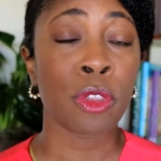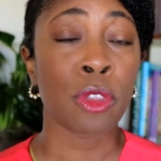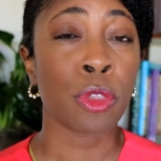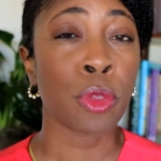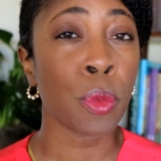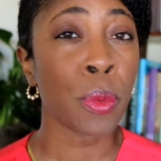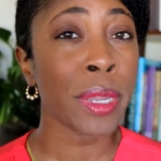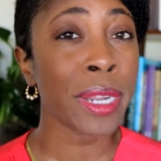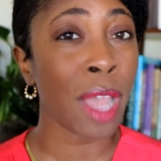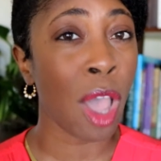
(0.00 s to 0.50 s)

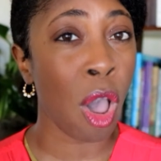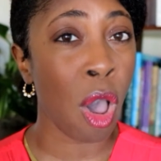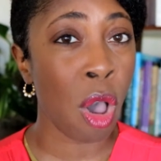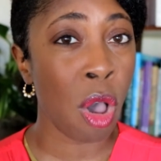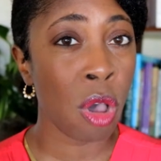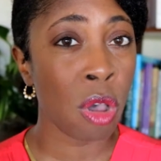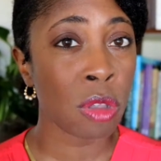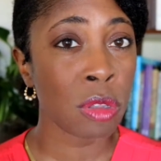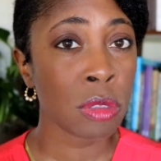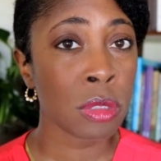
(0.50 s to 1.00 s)
Through it
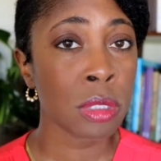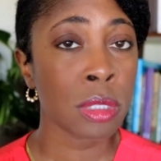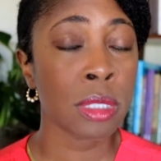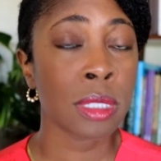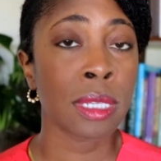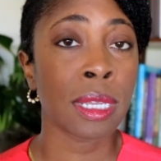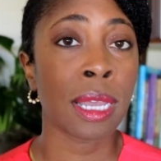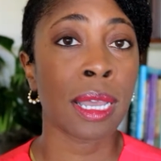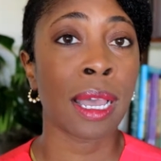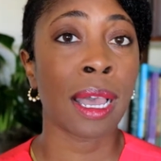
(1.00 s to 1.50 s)
all,
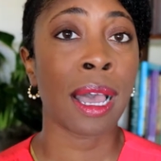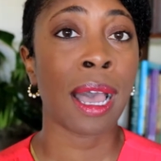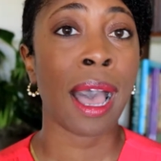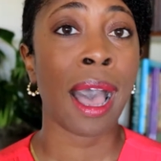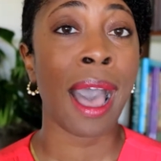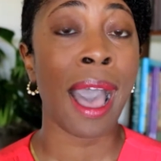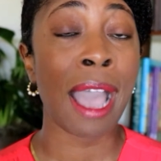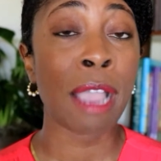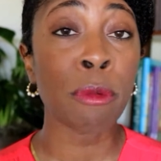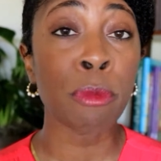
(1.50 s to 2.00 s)

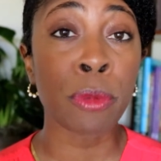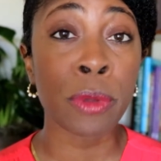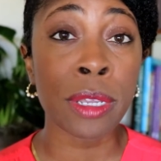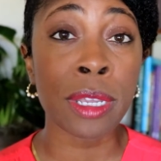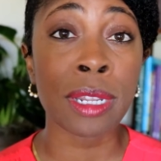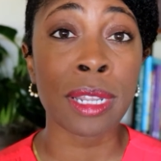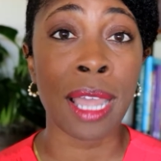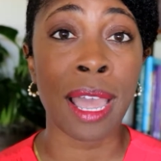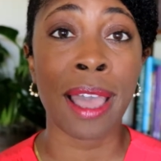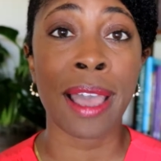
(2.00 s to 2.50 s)
I
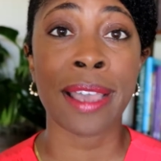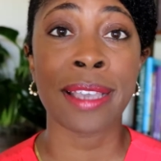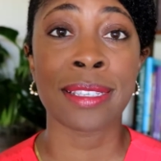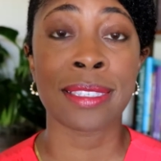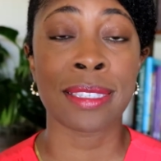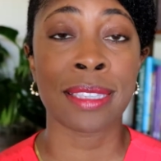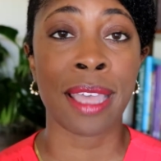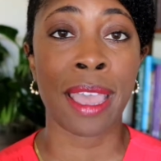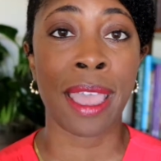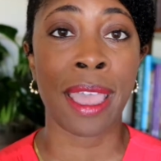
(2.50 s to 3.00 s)

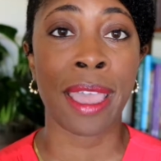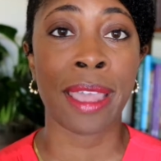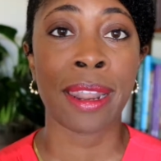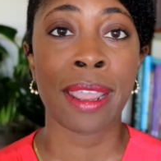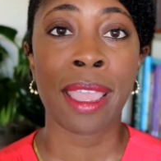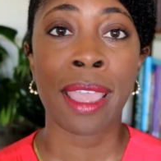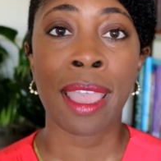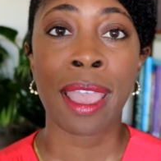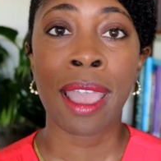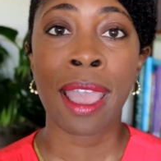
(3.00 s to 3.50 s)
realized that
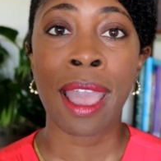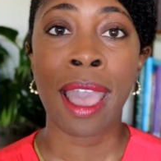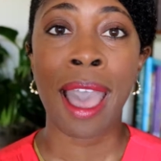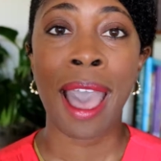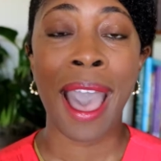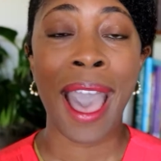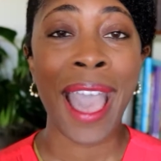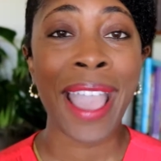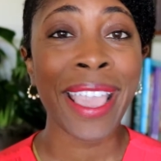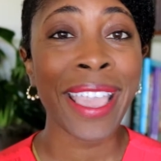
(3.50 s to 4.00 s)

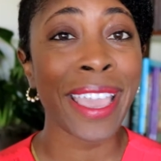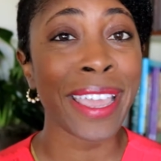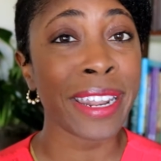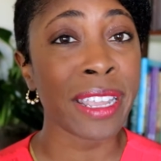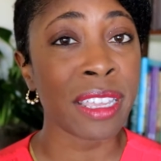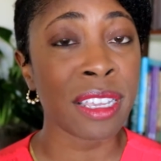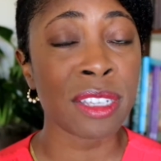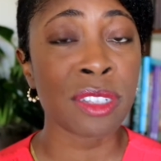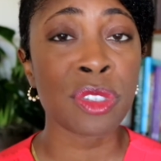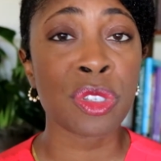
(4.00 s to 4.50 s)
I had
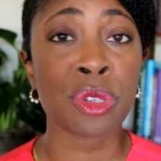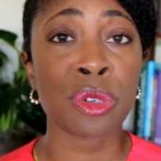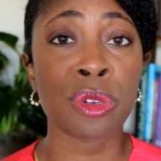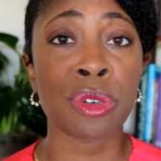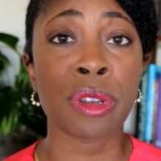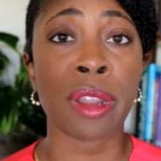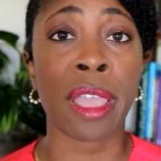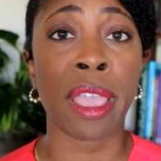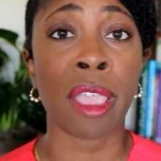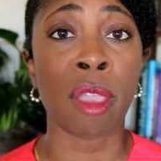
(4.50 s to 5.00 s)

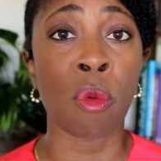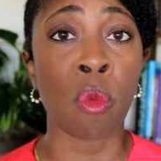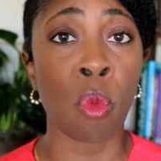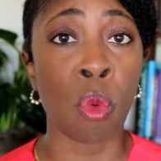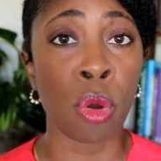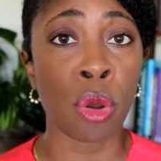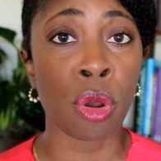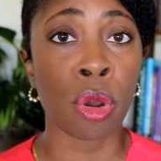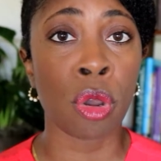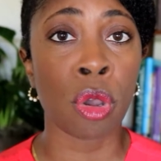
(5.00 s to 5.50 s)
entered a
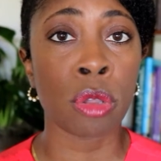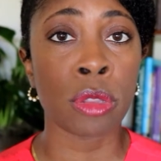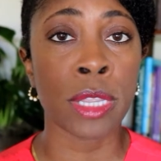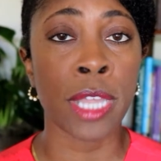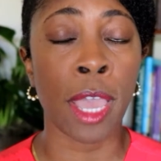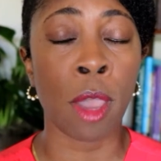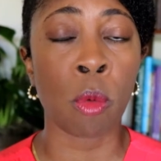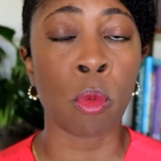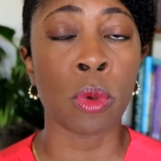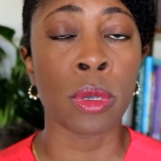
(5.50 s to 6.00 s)
world
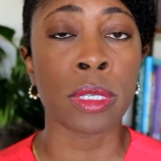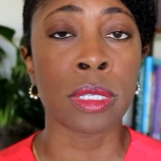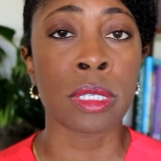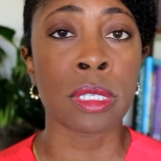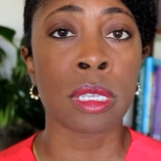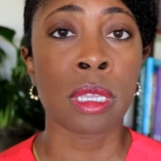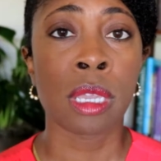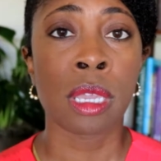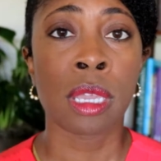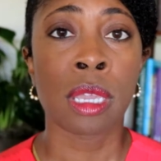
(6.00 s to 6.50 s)
that
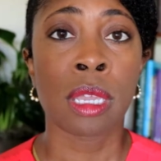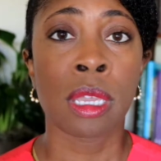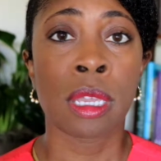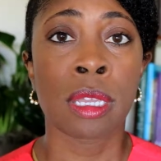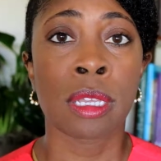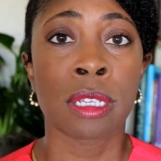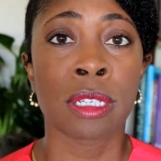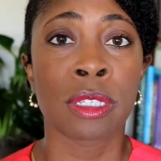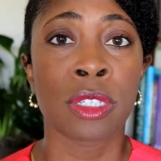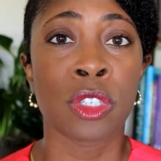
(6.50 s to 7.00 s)
was
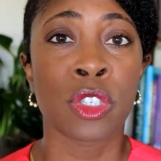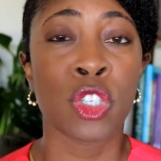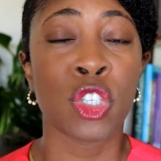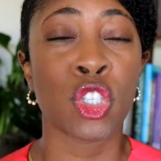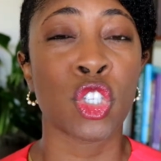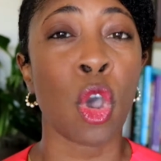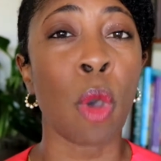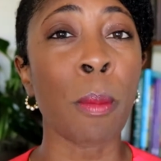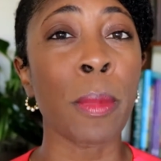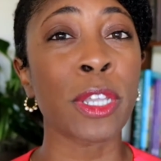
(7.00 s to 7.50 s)

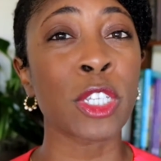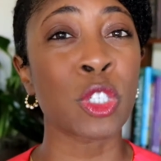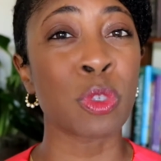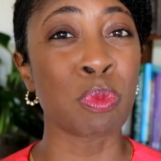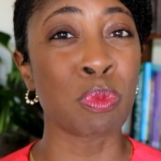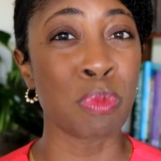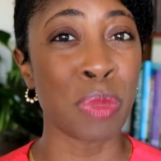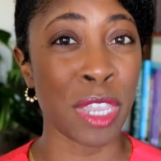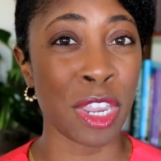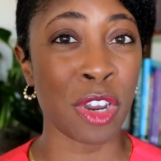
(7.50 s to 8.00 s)
so
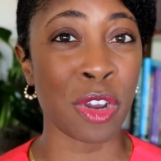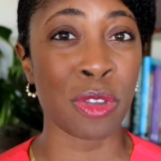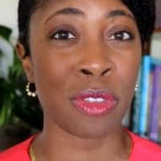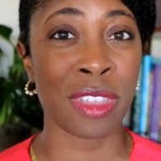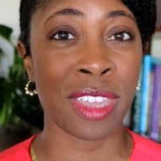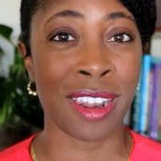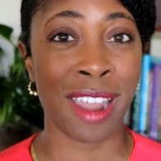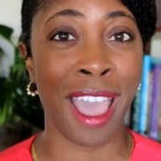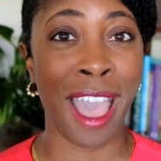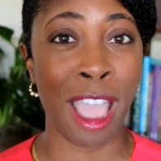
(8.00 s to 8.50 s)
much bigger
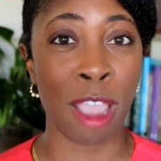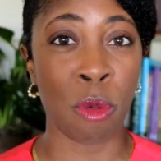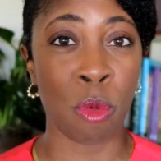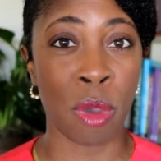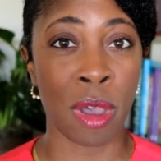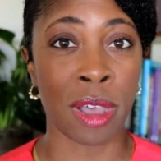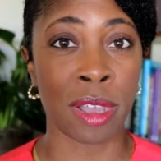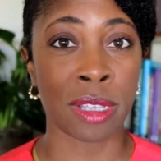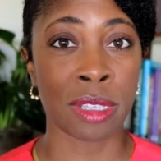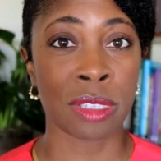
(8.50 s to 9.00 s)
than I
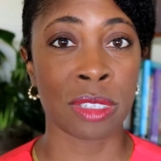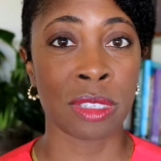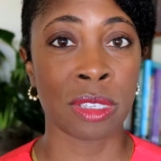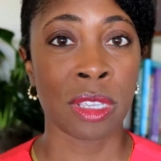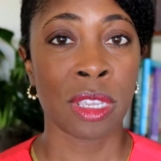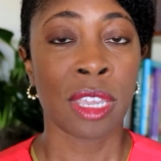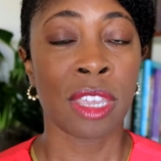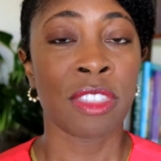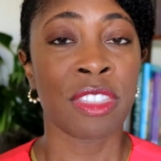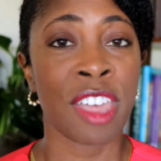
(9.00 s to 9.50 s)
was,
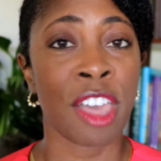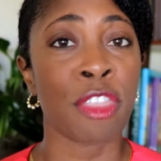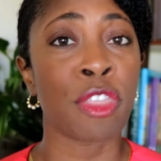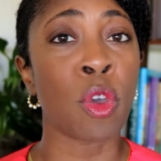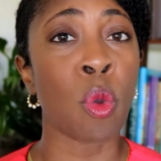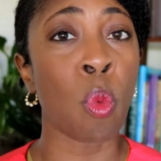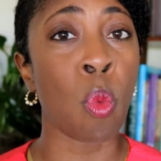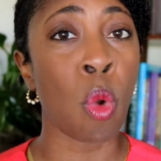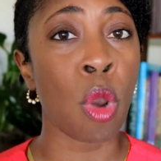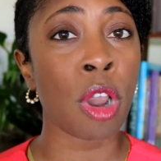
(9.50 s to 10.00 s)
that
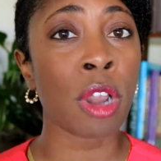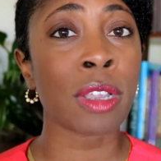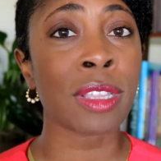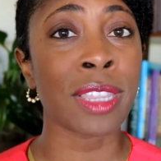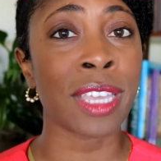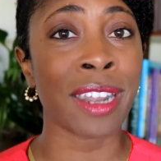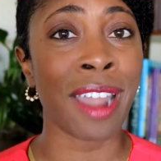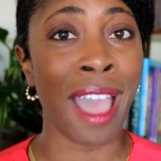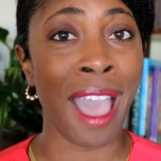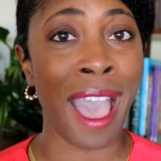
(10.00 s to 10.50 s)
the work
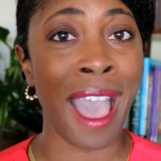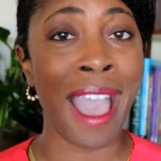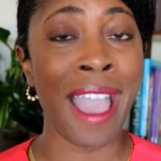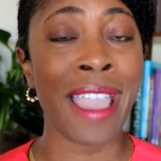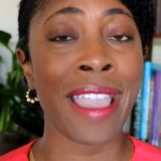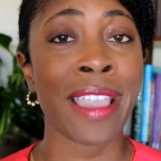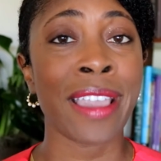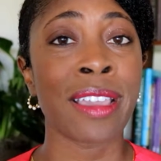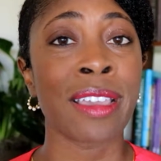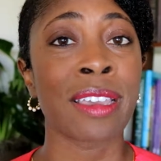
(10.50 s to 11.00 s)
that
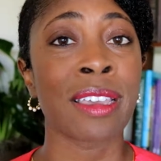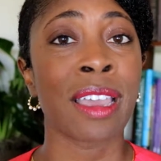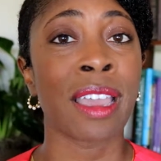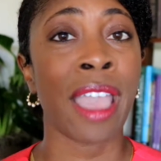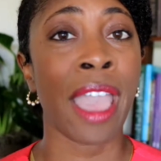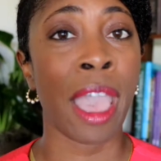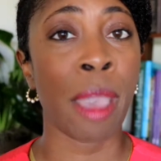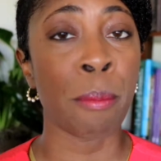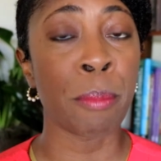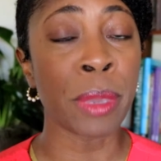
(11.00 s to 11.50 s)
I
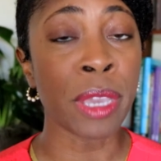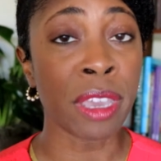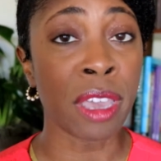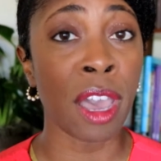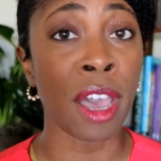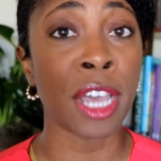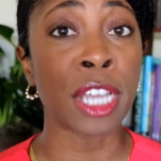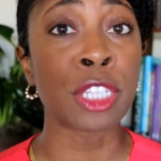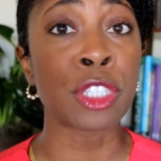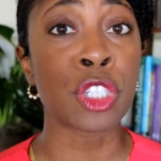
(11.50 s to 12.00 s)
had
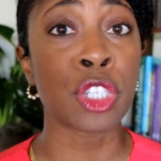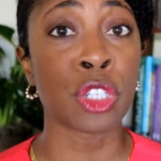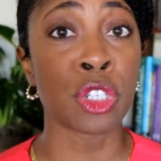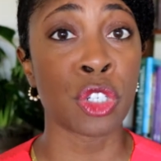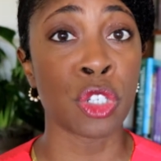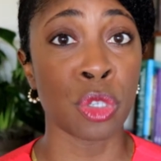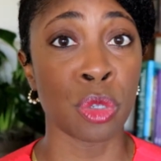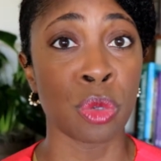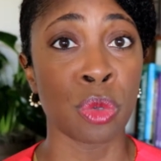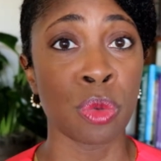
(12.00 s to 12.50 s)
begun to
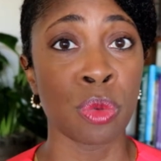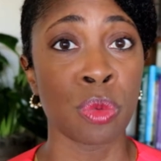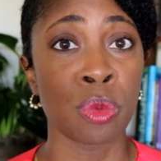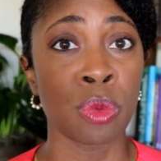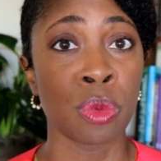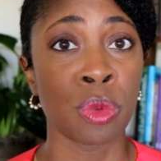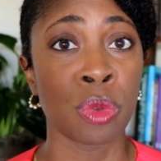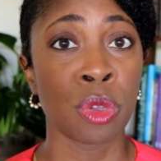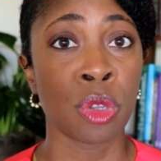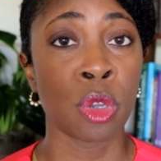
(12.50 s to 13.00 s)
do
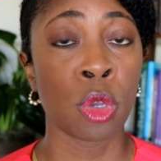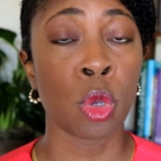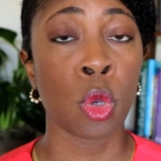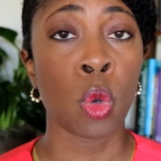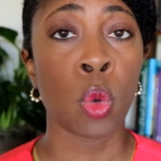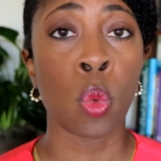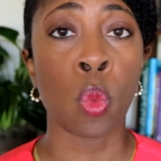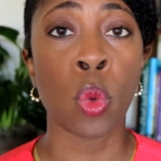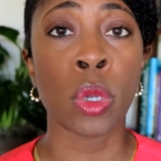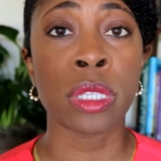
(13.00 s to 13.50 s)

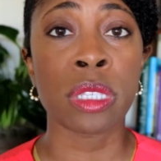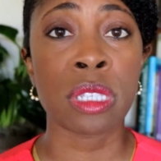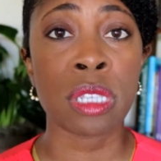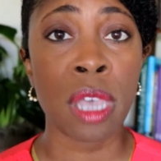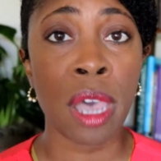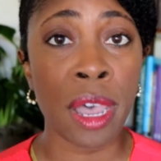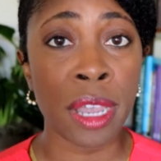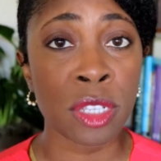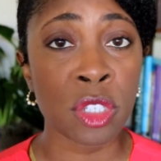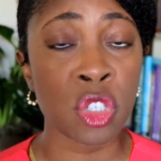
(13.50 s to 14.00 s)
would
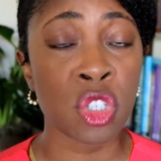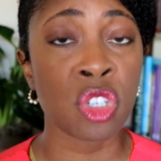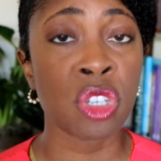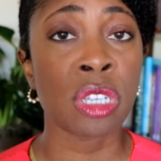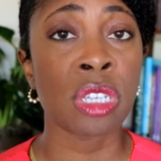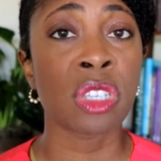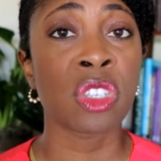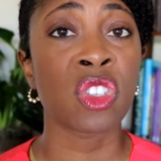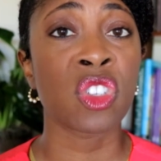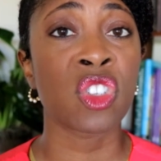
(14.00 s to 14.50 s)
touch
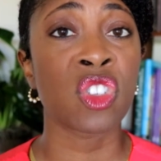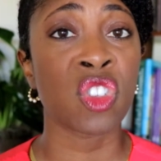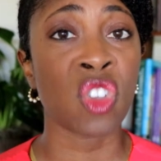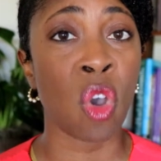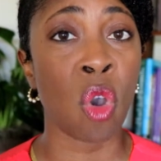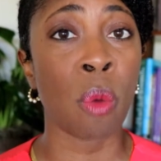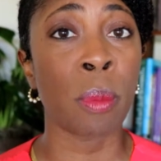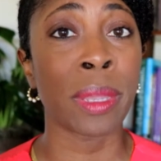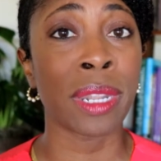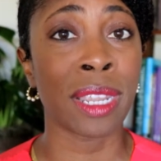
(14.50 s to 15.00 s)

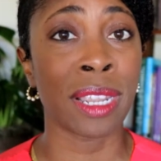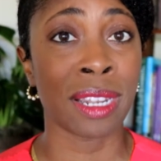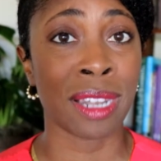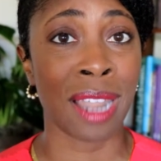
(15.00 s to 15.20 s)
so many